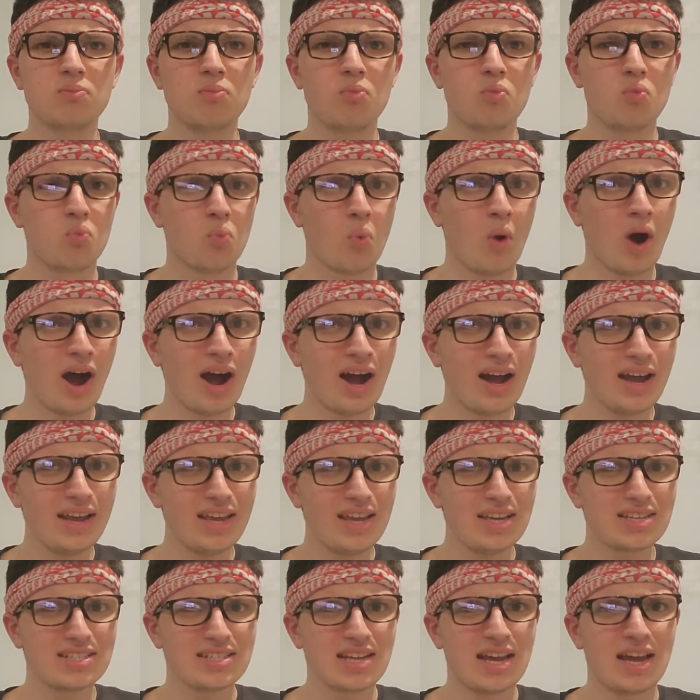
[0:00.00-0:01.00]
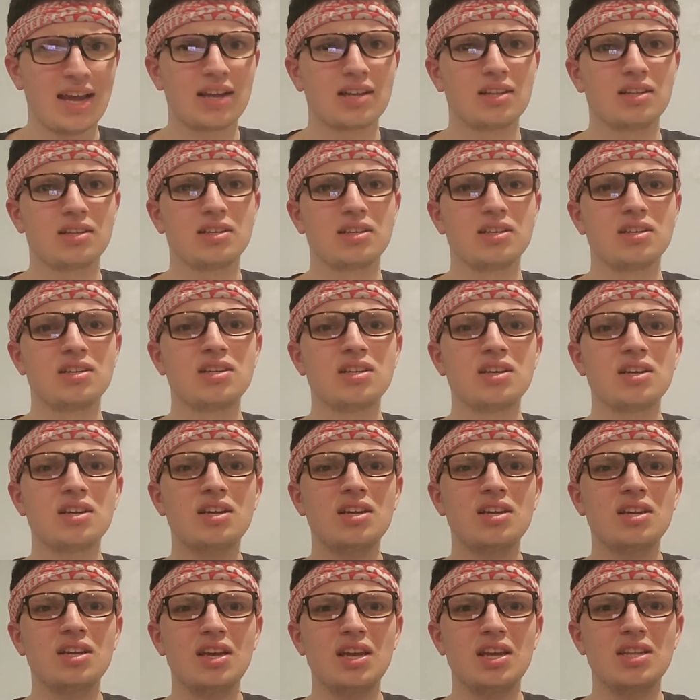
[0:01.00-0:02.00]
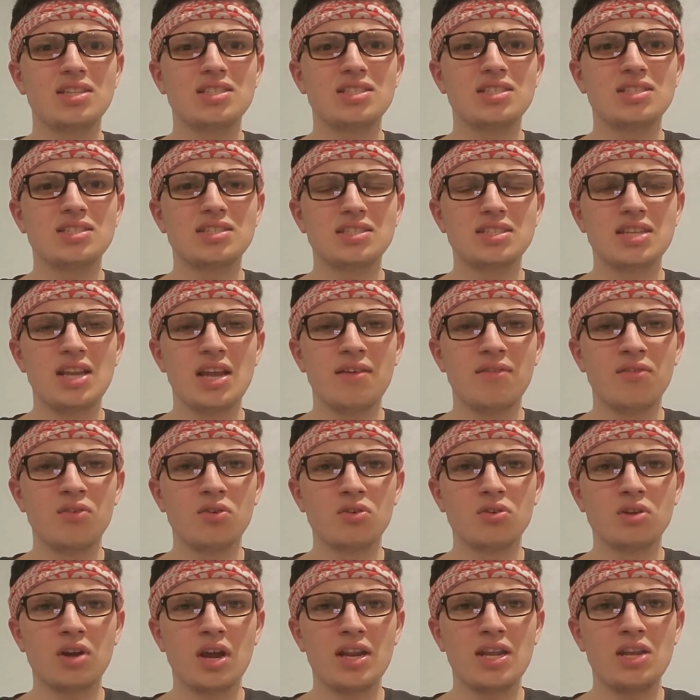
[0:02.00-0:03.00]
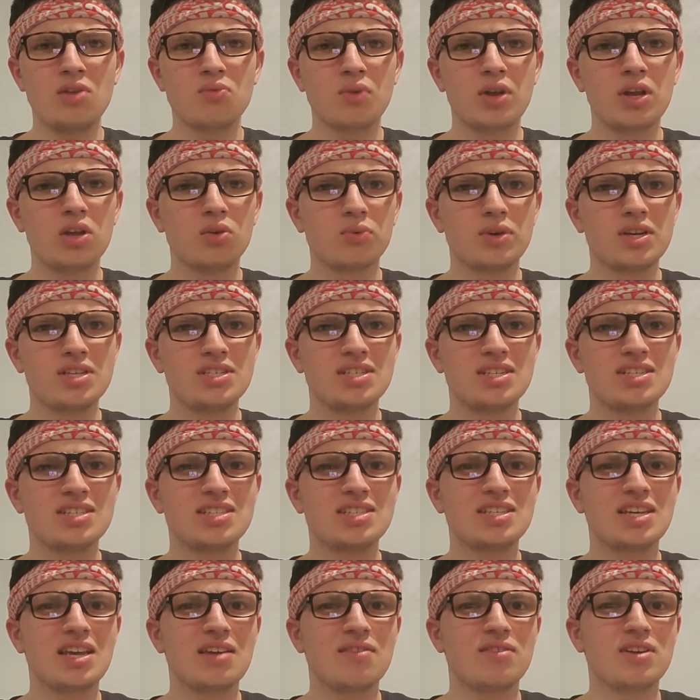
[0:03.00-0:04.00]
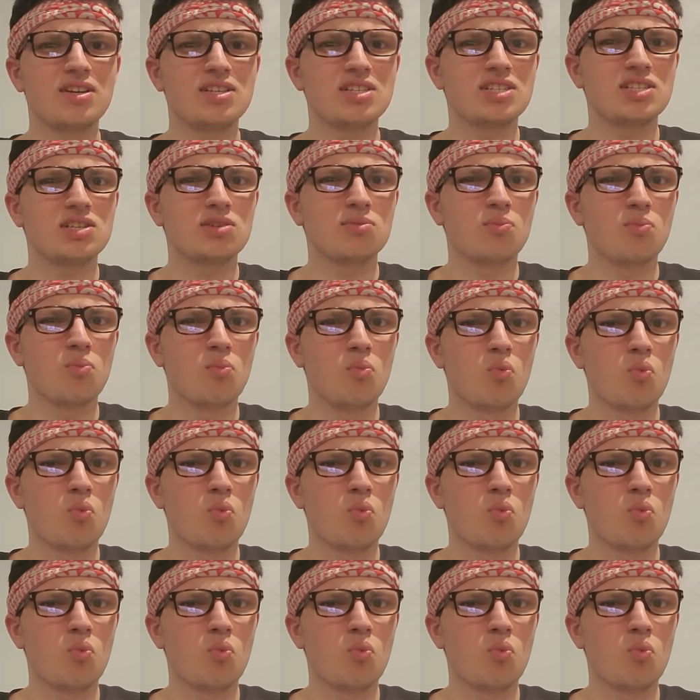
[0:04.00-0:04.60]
why exactly. It's never any real reason as to given as to